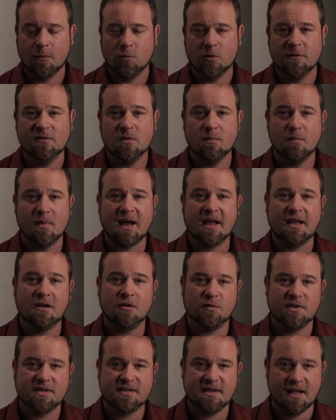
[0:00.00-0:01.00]
What if your
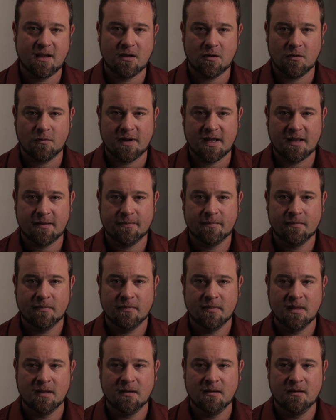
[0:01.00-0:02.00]
mind was taken away?
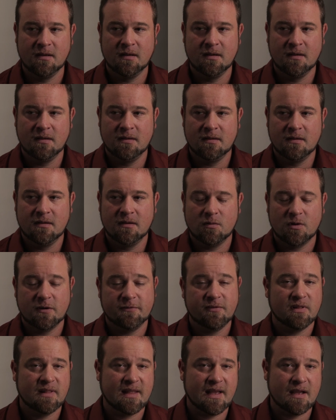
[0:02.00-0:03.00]
What
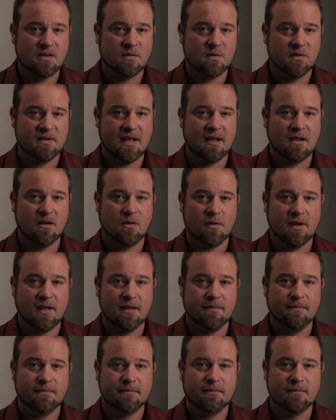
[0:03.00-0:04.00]
if your legs were taken away?